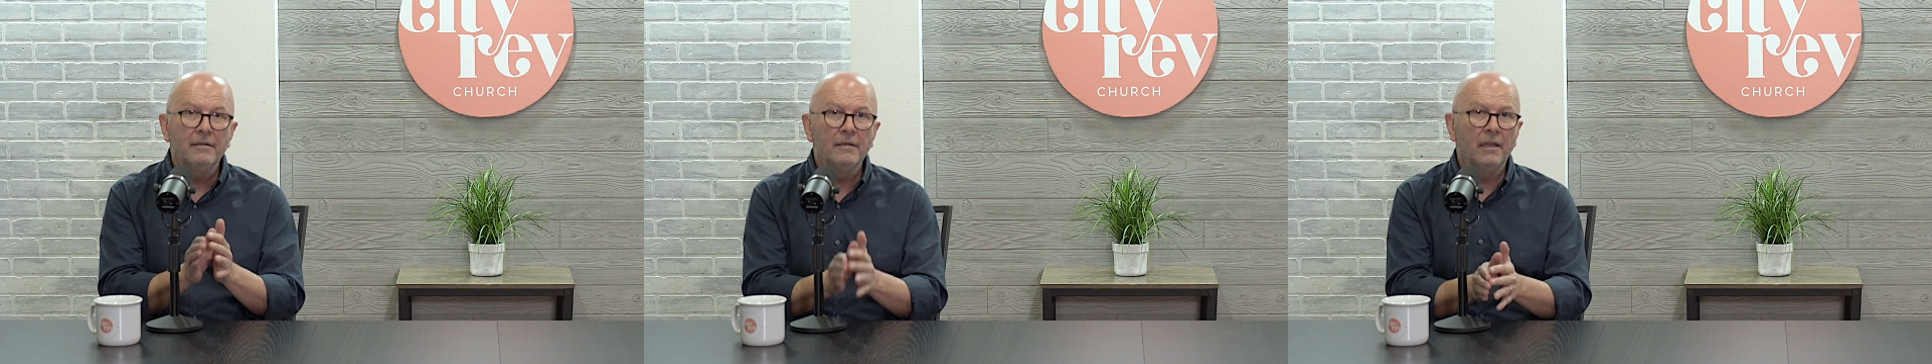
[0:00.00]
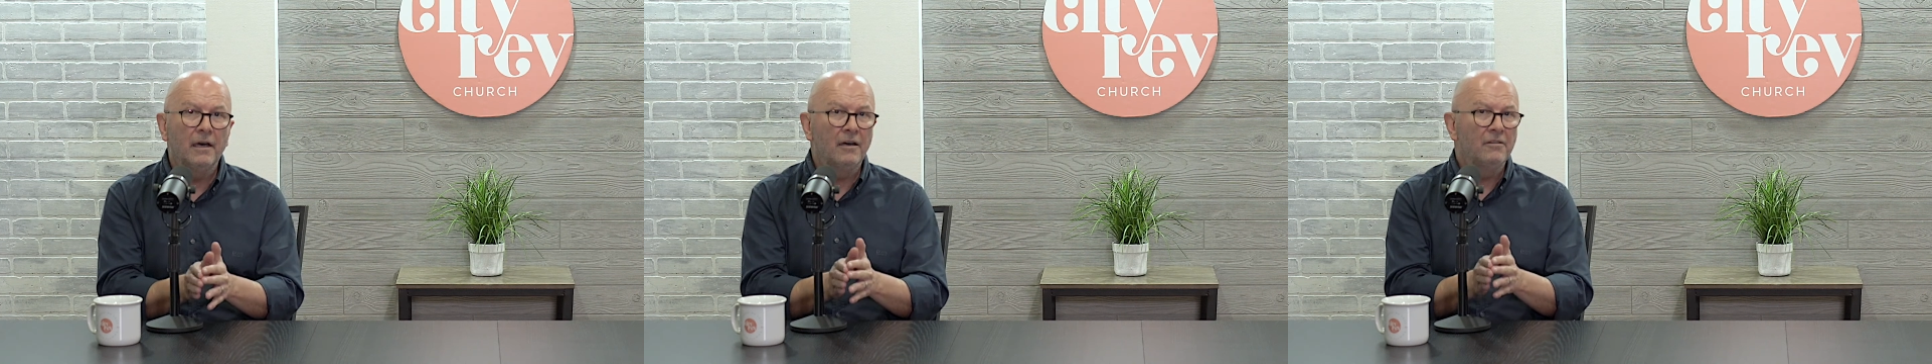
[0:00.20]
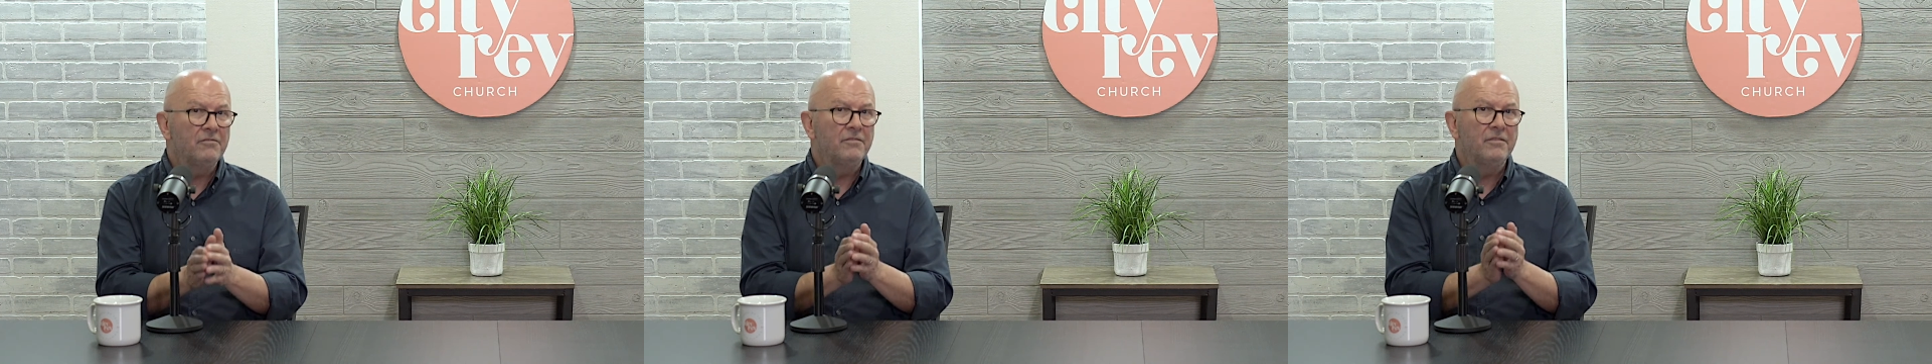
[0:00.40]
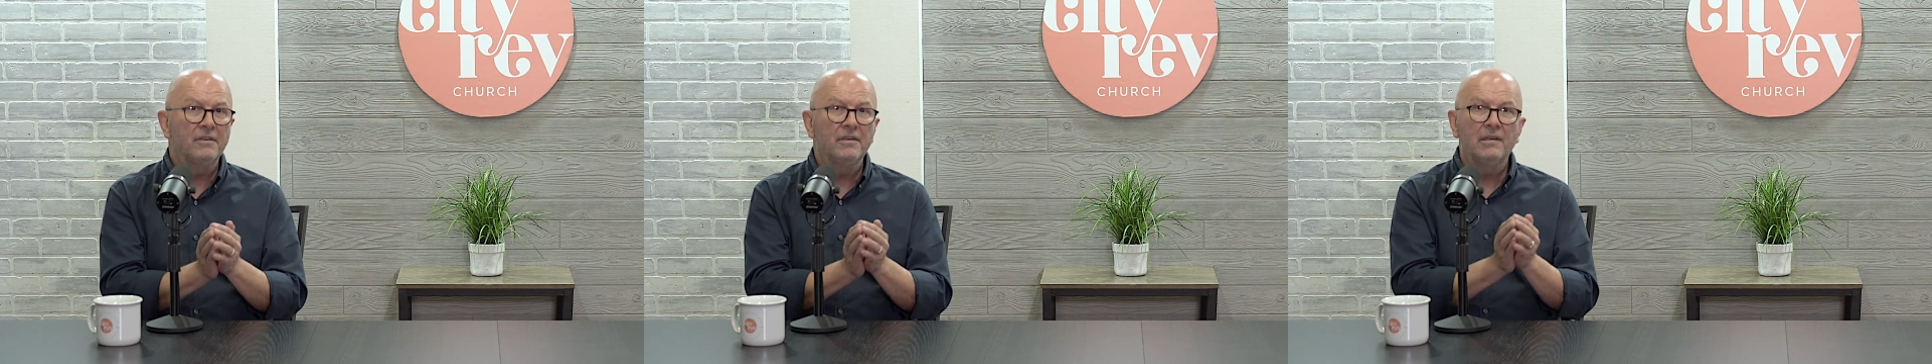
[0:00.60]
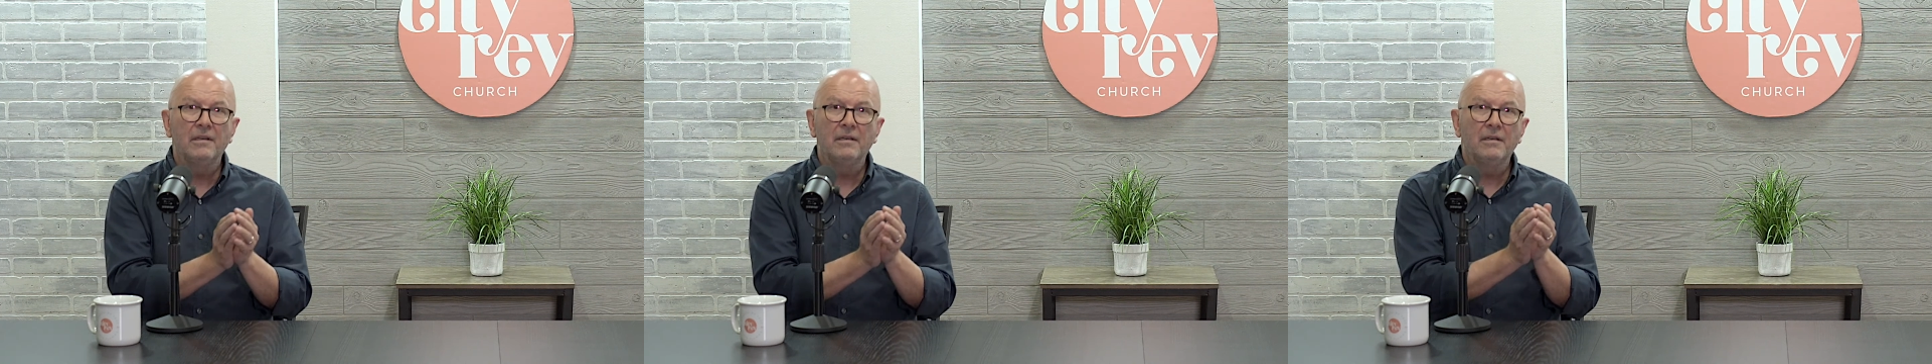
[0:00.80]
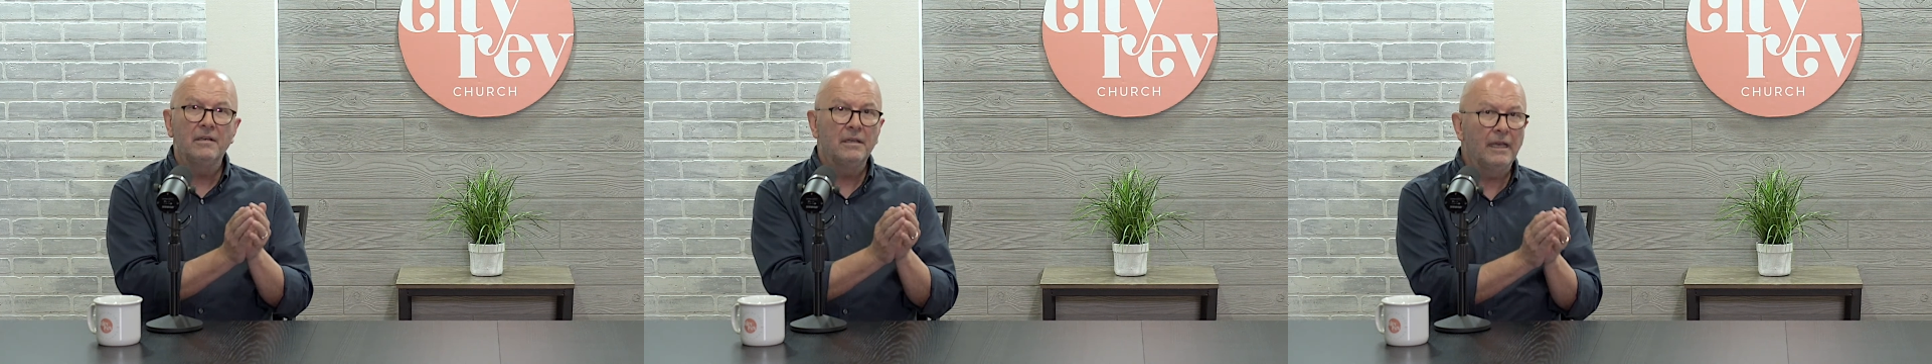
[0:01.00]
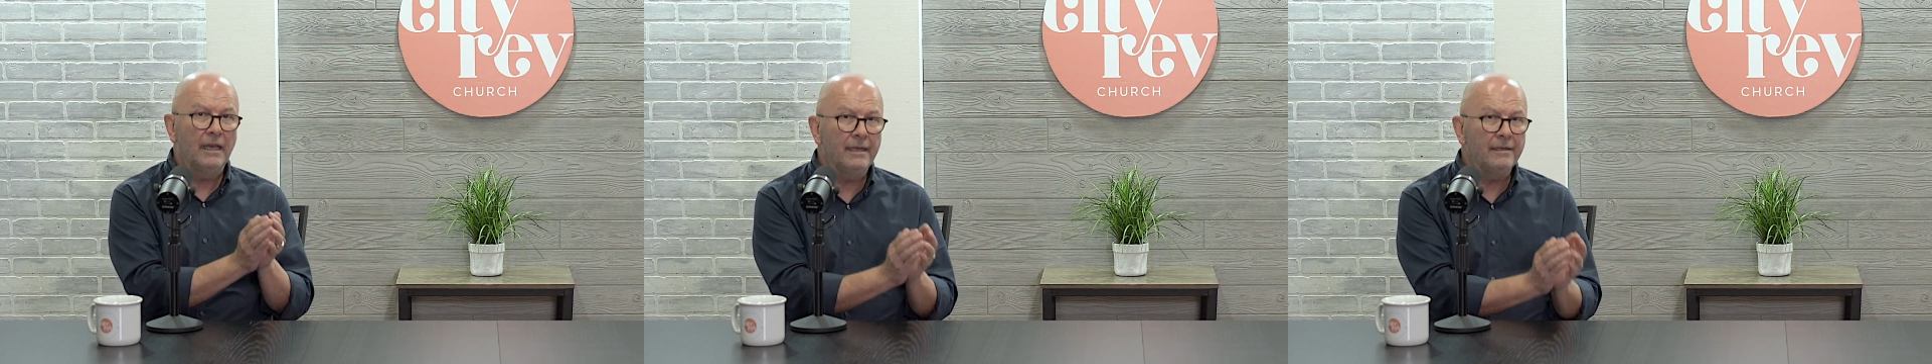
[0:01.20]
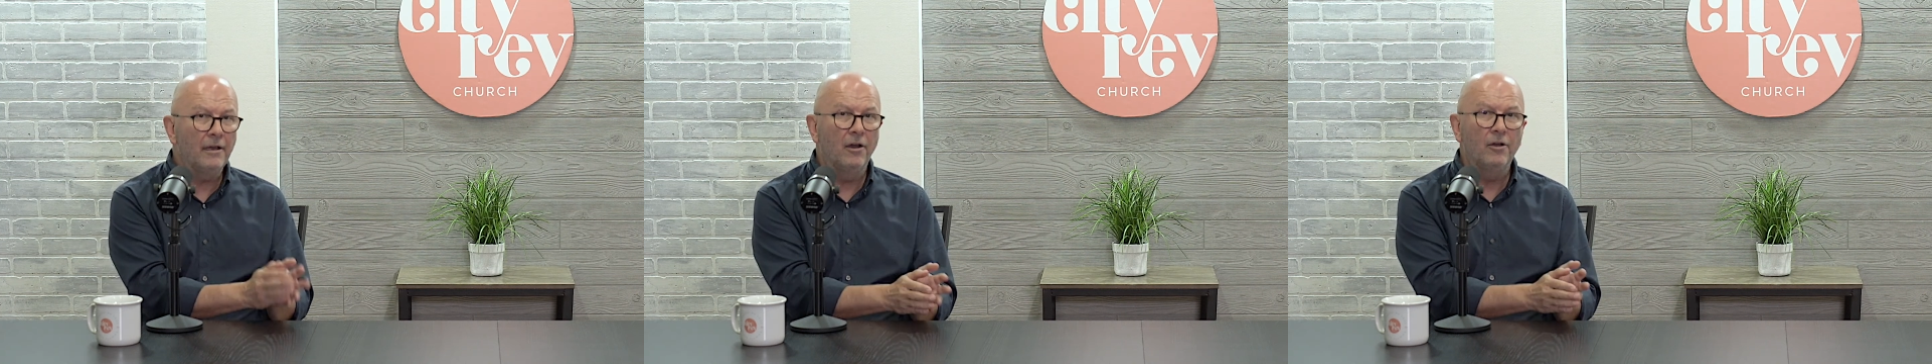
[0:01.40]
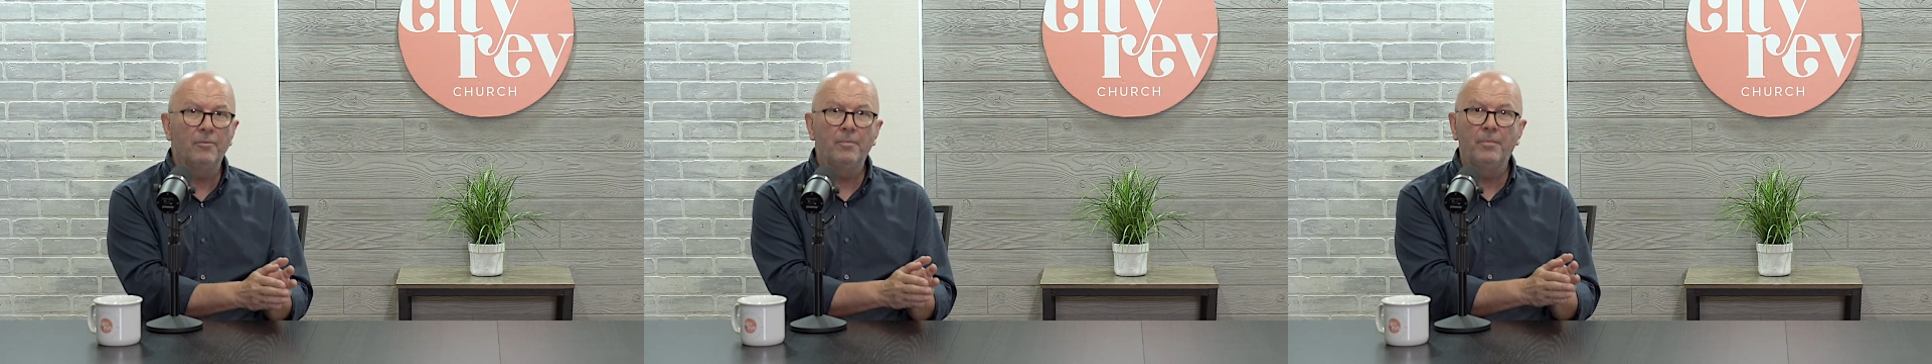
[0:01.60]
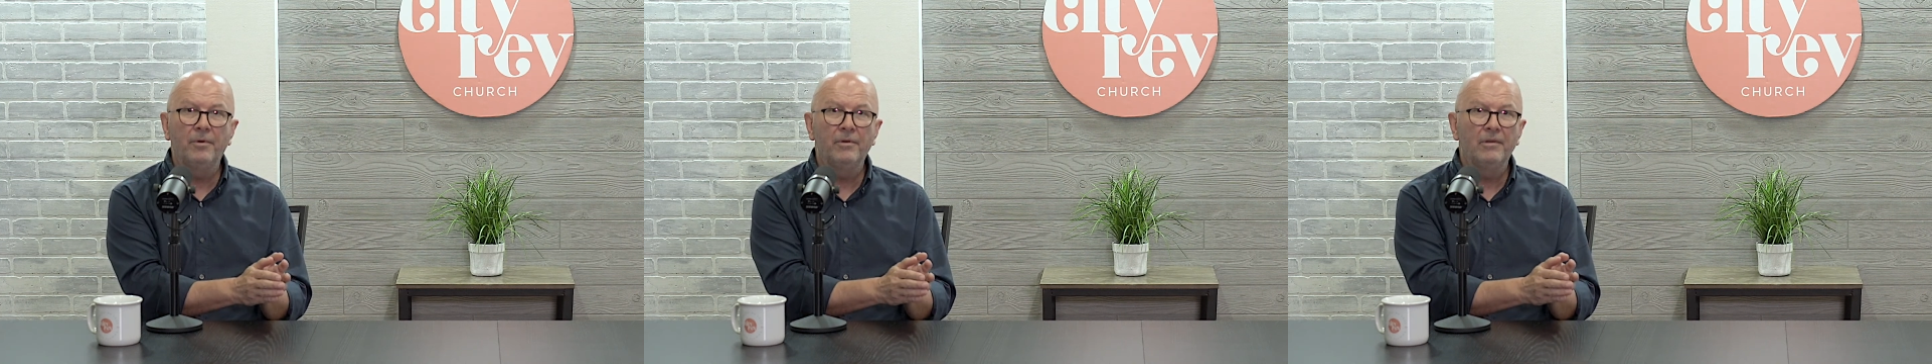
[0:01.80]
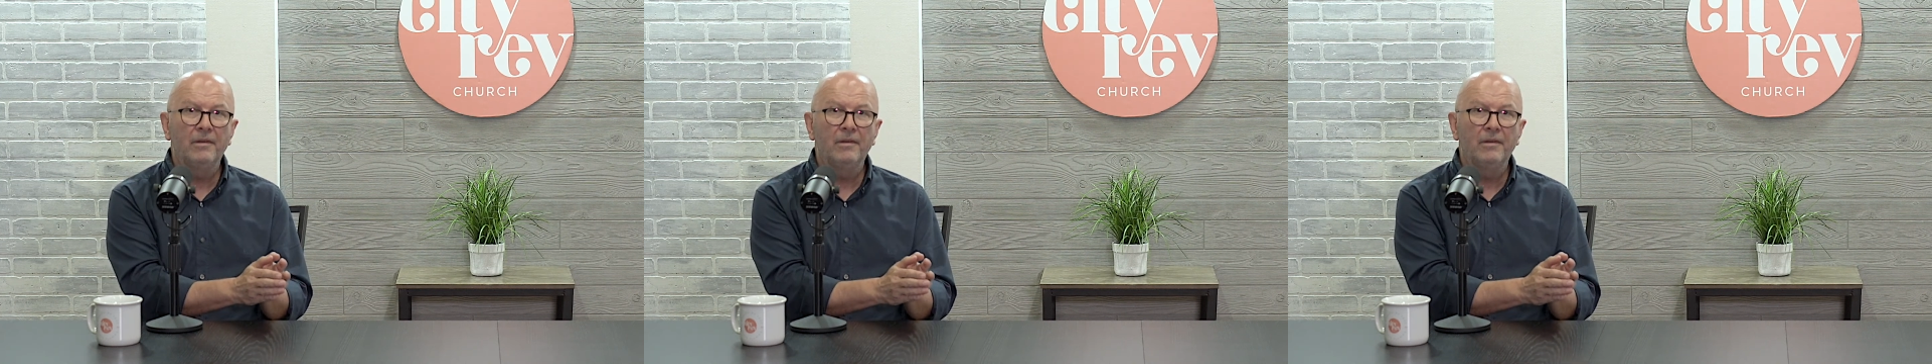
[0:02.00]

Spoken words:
love, and hope